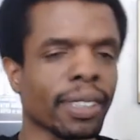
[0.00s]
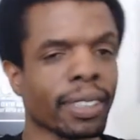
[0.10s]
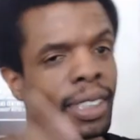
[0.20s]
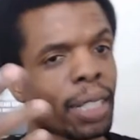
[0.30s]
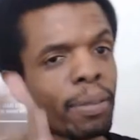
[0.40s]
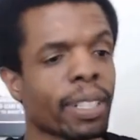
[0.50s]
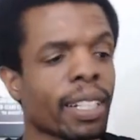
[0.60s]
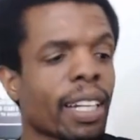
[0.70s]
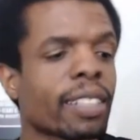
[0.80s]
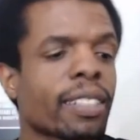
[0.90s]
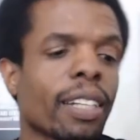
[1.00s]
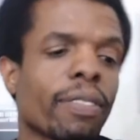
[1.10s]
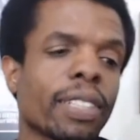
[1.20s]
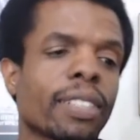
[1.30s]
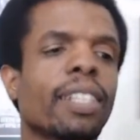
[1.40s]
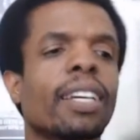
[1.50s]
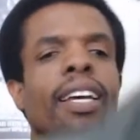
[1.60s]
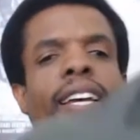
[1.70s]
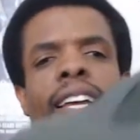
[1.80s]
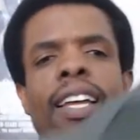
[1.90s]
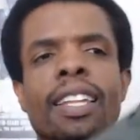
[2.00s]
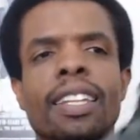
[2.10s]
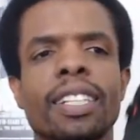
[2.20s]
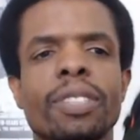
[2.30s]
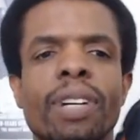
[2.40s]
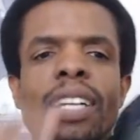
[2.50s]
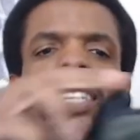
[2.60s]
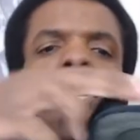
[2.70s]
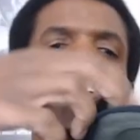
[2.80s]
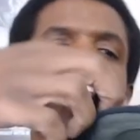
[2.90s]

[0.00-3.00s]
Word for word: Same with the 97s this right here, the